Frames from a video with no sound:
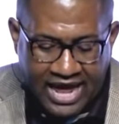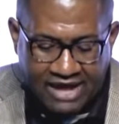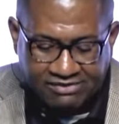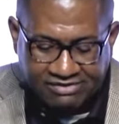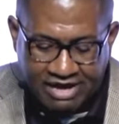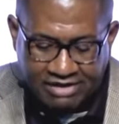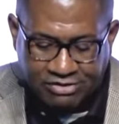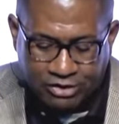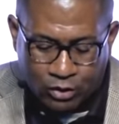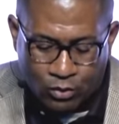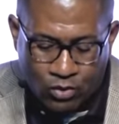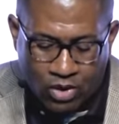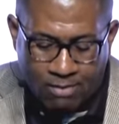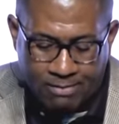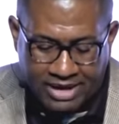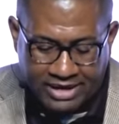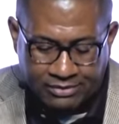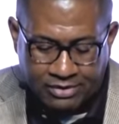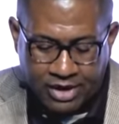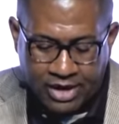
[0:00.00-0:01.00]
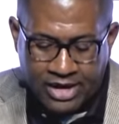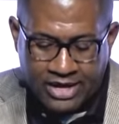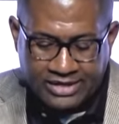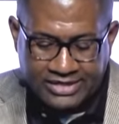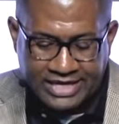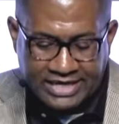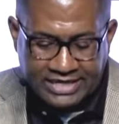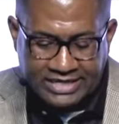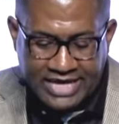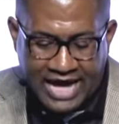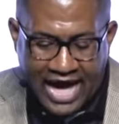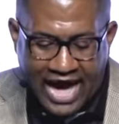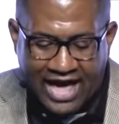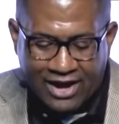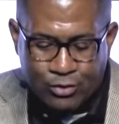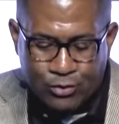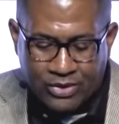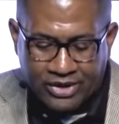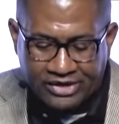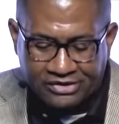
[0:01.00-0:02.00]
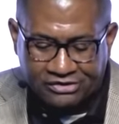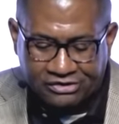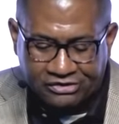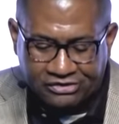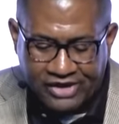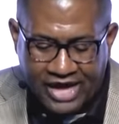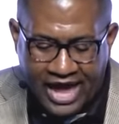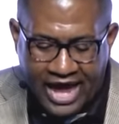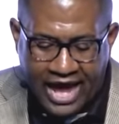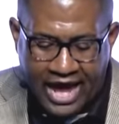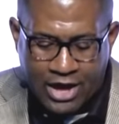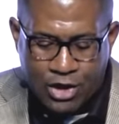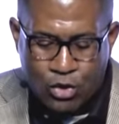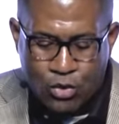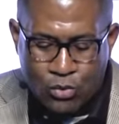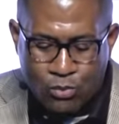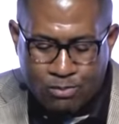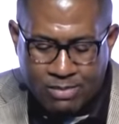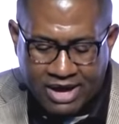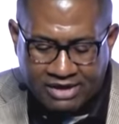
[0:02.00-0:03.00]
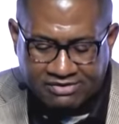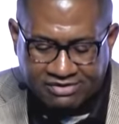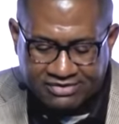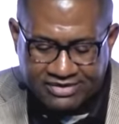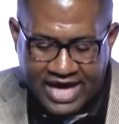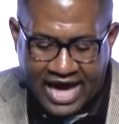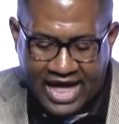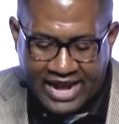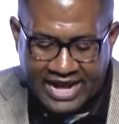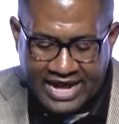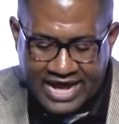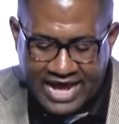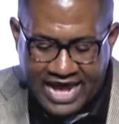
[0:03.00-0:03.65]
He said to the woman, did God really say you must not